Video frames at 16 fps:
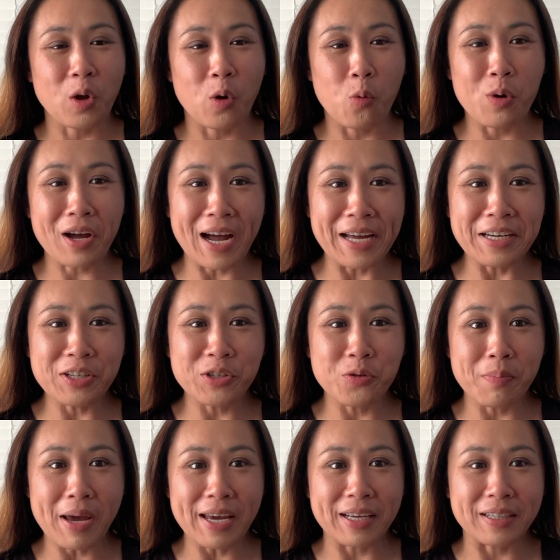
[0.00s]
What kind did you
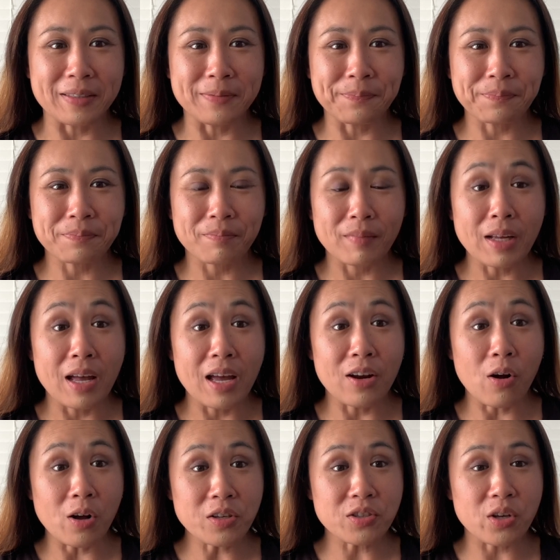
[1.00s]
make? And
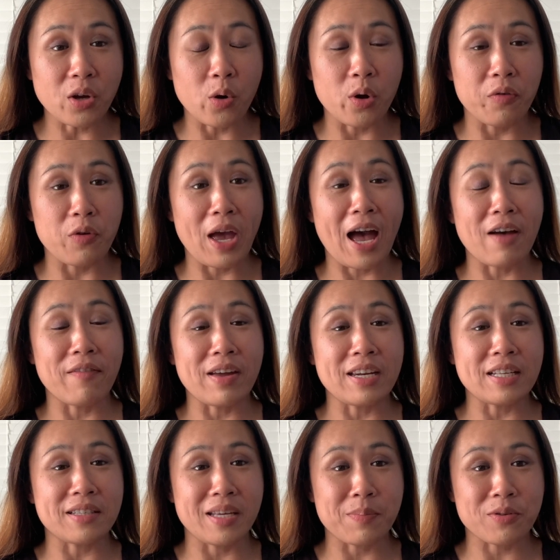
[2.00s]
also, if you have
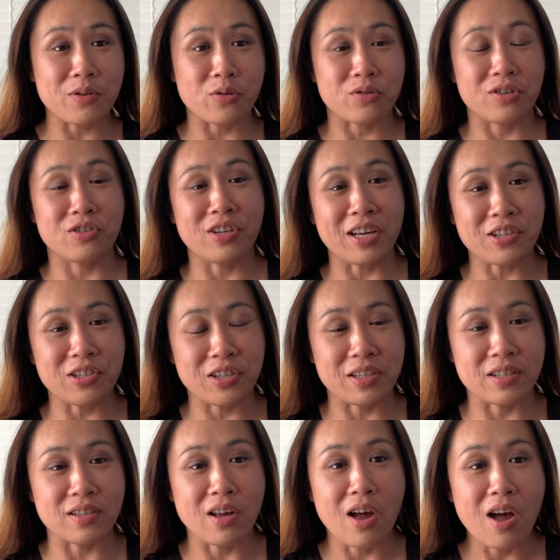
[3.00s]
any tips or
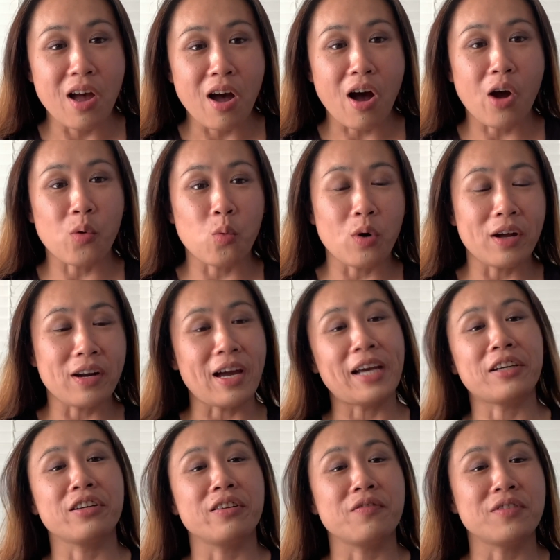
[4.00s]
suggestions on what I
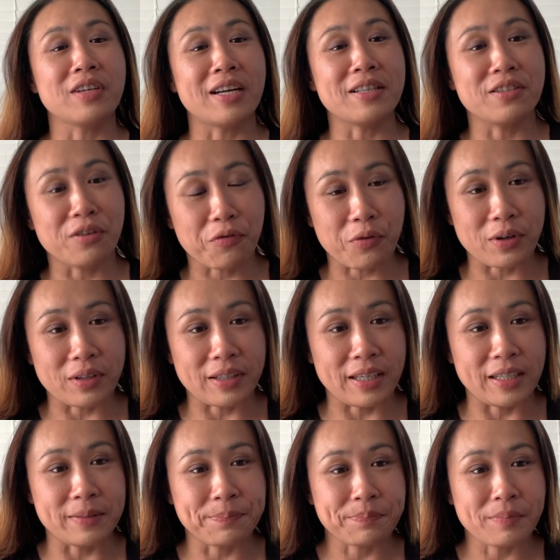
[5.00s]
could have done
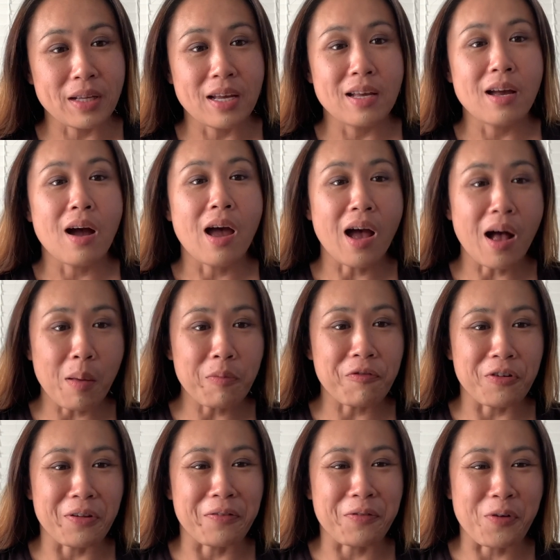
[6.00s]
differently,
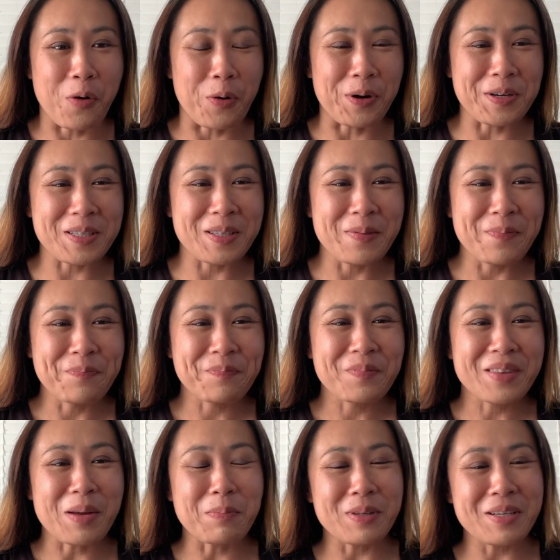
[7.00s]
helpful of course,
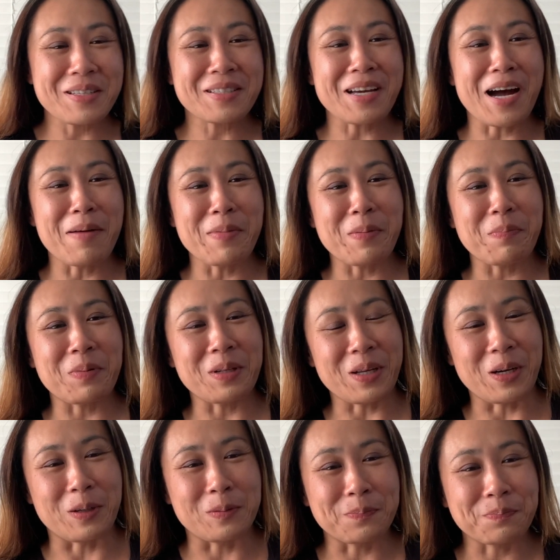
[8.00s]
then please comment
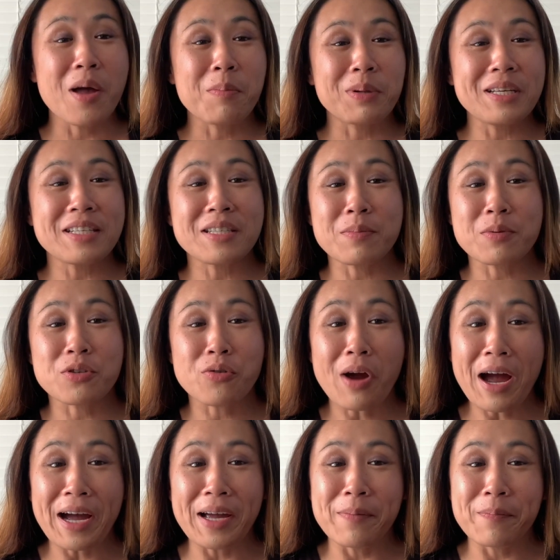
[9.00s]
below. Please
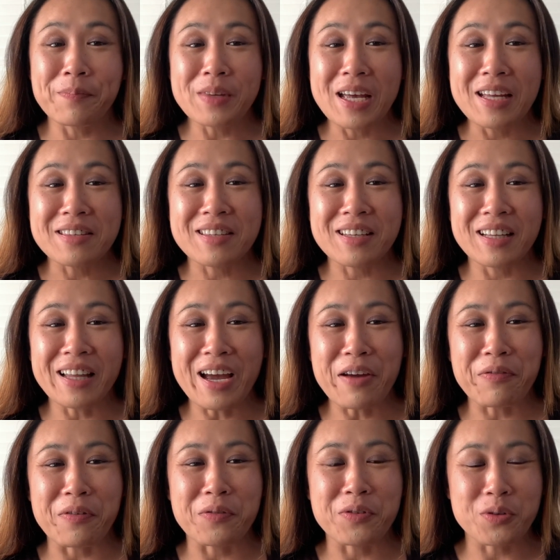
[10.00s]
subscribe to The
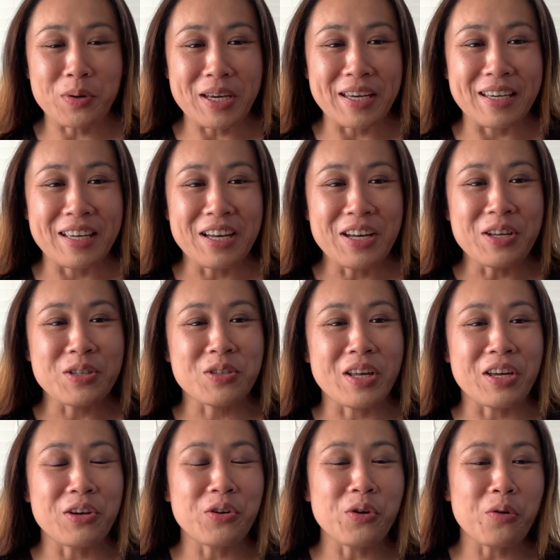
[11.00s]
Life of Thuy so
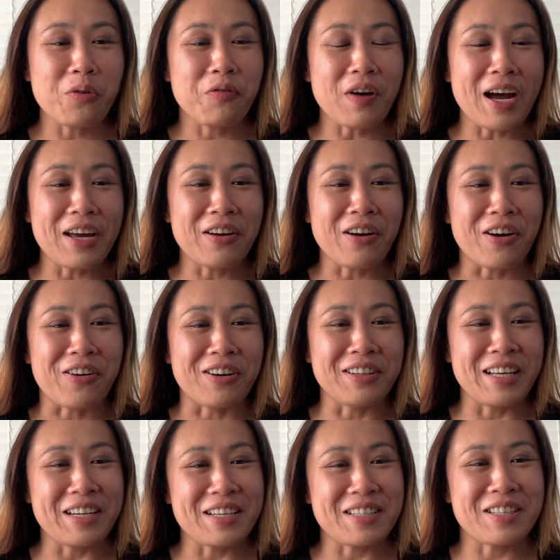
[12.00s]
that you're notified on our
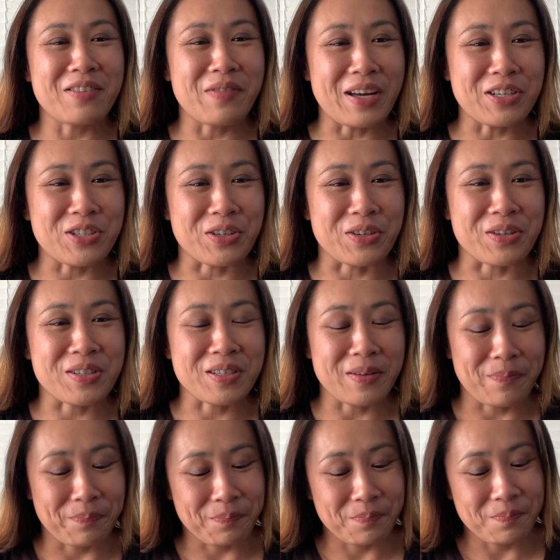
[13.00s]
latest adventures.
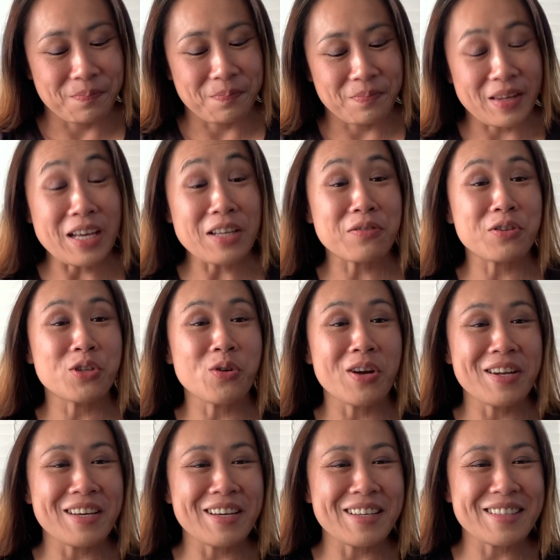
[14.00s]
Thanks for
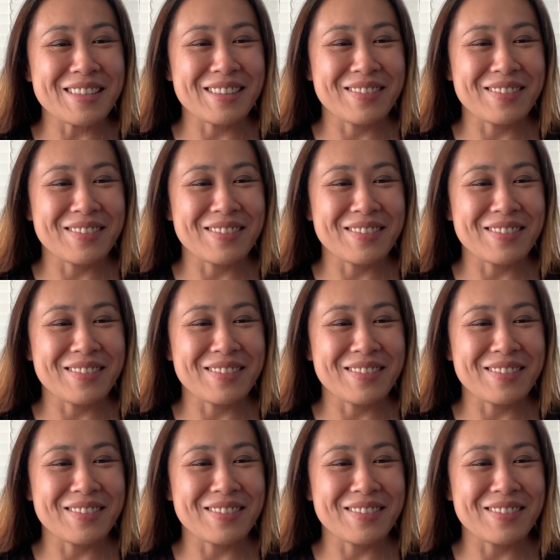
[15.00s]
joining us.